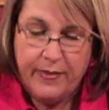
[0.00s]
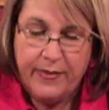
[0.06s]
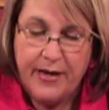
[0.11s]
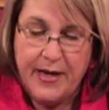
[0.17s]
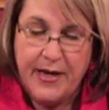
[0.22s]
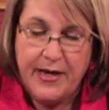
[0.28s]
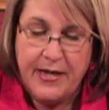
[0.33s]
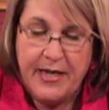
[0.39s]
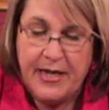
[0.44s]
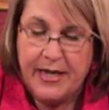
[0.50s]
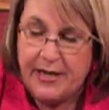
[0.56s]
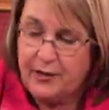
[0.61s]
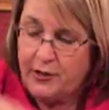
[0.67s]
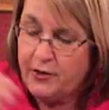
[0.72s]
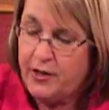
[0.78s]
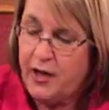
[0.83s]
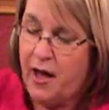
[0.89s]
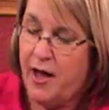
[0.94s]
Then
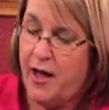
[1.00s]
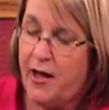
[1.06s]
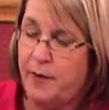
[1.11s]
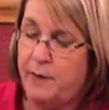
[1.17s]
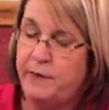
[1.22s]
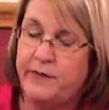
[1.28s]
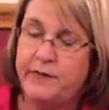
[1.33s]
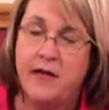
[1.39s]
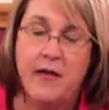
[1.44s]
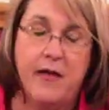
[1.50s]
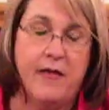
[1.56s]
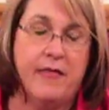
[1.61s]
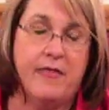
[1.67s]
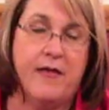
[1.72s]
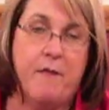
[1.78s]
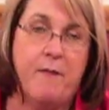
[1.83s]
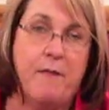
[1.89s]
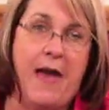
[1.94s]
here comes
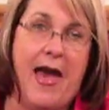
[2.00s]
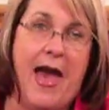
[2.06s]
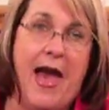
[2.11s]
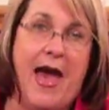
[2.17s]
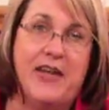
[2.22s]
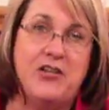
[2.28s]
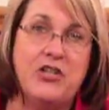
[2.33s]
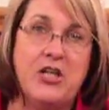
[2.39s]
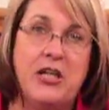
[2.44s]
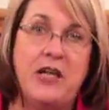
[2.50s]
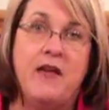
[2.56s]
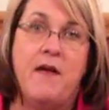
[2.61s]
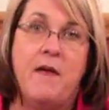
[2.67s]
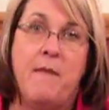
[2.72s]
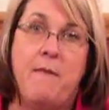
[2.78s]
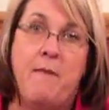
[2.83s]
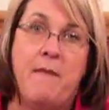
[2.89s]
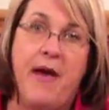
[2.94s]
the Magic
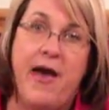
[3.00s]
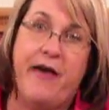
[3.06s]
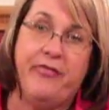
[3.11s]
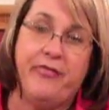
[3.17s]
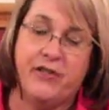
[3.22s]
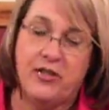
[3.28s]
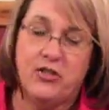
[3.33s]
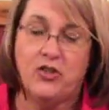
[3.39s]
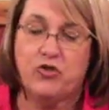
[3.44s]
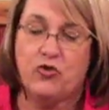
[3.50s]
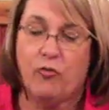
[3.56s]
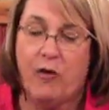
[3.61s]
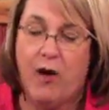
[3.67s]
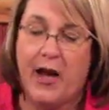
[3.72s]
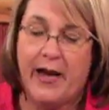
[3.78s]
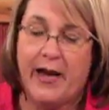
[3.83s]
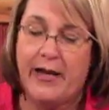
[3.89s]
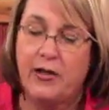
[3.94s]
Method
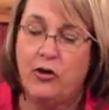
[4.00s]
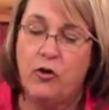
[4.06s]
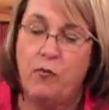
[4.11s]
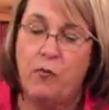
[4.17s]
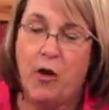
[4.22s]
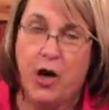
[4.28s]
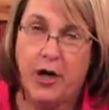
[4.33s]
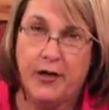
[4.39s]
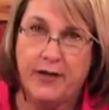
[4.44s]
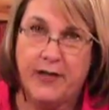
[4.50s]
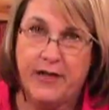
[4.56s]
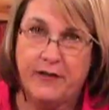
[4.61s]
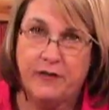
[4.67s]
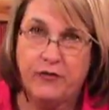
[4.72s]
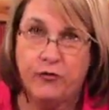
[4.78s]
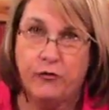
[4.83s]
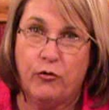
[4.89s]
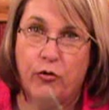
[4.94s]
triangle
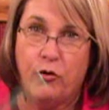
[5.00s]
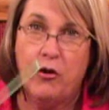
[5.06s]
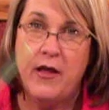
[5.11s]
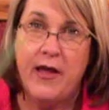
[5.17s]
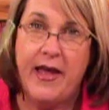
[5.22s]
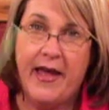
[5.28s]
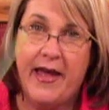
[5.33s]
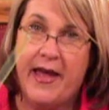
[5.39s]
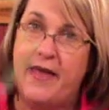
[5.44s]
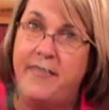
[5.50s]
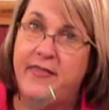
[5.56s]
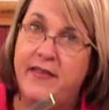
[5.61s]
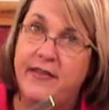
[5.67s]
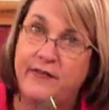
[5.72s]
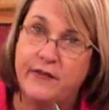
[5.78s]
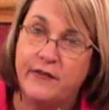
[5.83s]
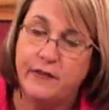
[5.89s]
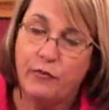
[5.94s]
marking tool,
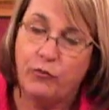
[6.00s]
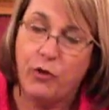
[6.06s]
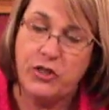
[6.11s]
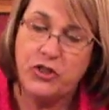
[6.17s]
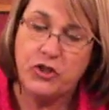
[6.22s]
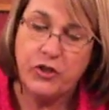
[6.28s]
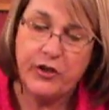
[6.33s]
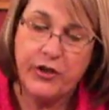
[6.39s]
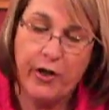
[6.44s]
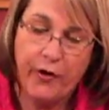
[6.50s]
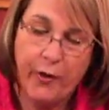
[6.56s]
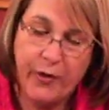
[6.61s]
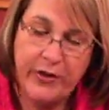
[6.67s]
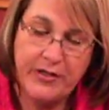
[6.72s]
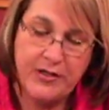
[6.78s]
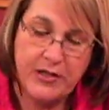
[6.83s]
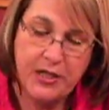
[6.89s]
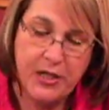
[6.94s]
and this is what you're
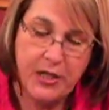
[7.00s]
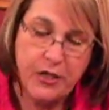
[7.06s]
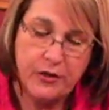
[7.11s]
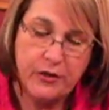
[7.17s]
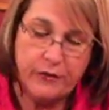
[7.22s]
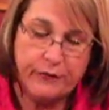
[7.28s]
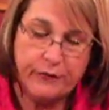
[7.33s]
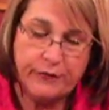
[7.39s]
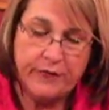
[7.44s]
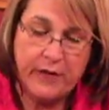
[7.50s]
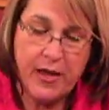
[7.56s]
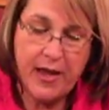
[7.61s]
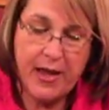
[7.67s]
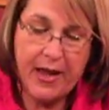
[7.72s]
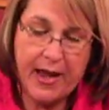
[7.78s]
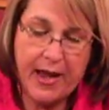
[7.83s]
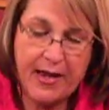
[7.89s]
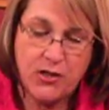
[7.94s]
going to use.
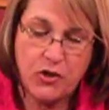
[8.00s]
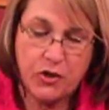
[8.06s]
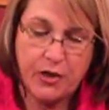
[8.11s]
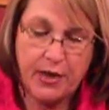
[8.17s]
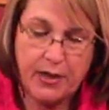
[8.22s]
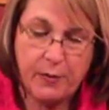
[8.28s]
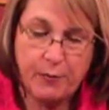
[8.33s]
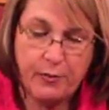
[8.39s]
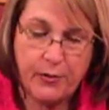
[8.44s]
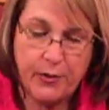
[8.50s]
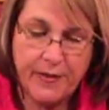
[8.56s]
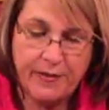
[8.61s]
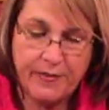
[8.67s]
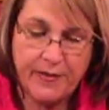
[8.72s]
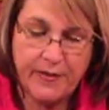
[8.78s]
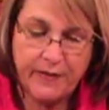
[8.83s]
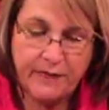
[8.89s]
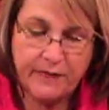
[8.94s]
And you're going to
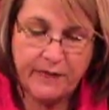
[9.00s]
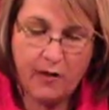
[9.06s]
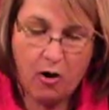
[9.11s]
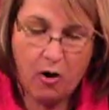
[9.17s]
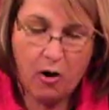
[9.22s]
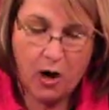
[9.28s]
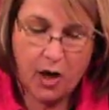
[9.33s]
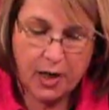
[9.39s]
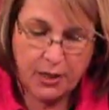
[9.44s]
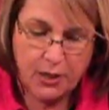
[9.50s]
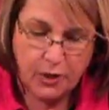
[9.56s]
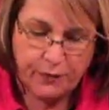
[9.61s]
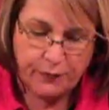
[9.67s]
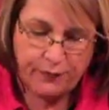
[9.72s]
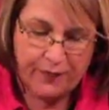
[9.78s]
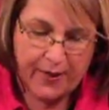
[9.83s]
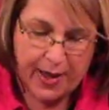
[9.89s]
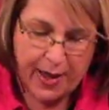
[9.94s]
put this on
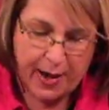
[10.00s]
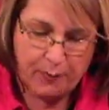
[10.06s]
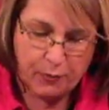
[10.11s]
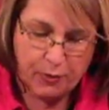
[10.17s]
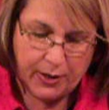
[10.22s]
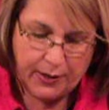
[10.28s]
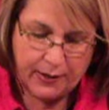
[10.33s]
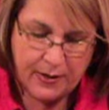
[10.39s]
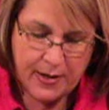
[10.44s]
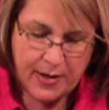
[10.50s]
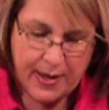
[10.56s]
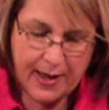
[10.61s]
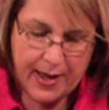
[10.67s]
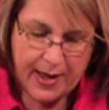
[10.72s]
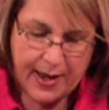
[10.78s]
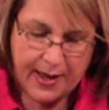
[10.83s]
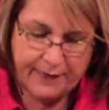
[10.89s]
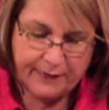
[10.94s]
your fabric
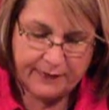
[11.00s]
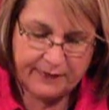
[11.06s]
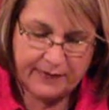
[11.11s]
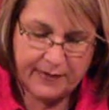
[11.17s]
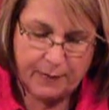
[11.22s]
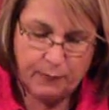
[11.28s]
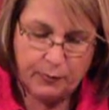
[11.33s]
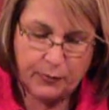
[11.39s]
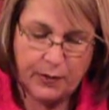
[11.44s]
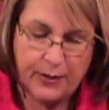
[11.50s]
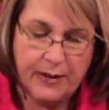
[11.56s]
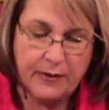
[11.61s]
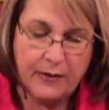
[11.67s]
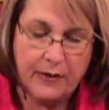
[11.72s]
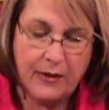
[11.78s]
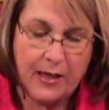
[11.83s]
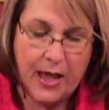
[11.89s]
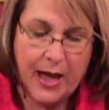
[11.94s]
and
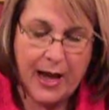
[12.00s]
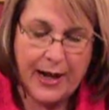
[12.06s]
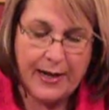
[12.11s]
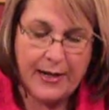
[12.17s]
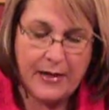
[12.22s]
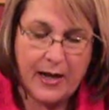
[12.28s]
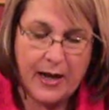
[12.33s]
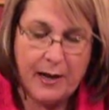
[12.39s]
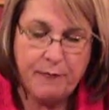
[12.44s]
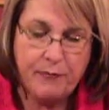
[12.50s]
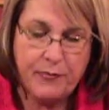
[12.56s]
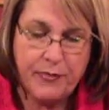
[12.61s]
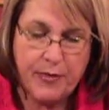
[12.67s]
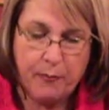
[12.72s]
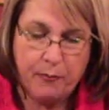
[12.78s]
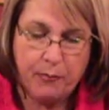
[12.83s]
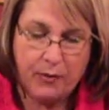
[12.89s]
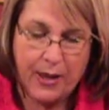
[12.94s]
simply line
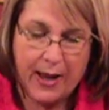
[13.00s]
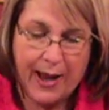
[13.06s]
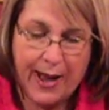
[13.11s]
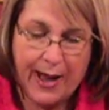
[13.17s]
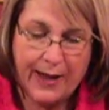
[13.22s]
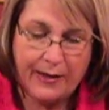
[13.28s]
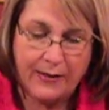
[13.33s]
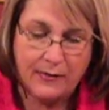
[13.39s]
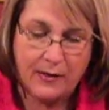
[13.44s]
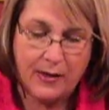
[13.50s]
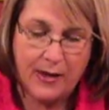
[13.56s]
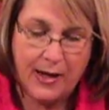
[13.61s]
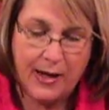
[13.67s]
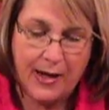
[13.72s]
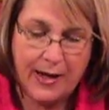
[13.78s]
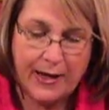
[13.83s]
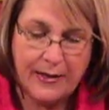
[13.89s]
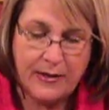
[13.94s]
up the black
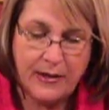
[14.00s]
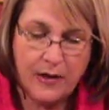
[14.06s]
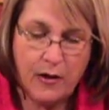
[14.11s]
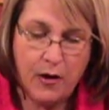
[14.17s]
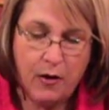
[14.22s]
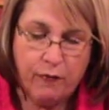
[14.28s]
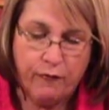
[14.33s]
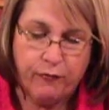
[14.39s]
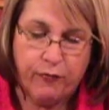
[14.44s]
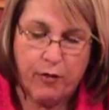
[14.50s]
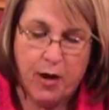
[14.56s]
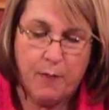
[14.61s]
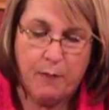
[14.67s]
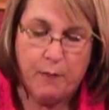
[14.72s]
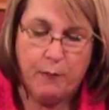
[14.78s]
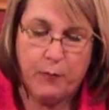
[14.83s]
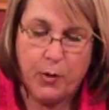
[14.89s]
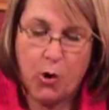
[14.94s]
line
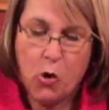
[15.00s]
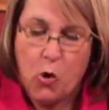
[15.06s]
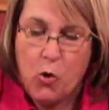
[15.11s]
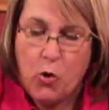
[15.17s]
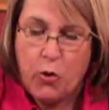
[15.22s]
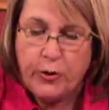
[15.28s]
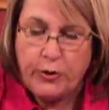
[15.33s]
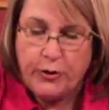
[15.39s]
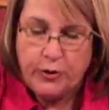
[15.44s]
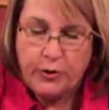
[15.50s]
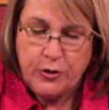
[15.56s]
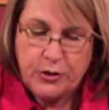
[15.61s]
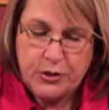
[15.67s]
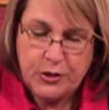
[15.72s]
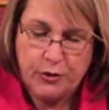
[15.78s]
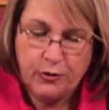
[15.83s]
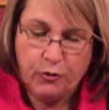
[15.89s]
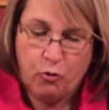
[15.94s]
from
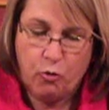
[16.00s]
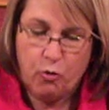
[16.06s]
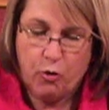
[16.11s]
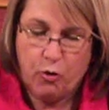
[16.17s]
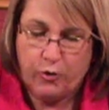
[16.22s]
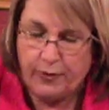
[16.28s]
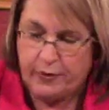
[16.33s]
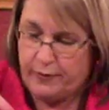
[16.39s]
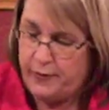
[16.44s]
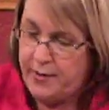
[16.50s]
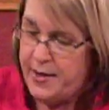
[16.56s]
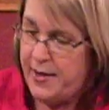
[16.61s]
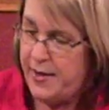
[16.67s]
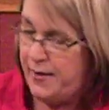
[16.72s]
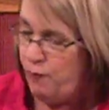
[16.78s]
corner to corner.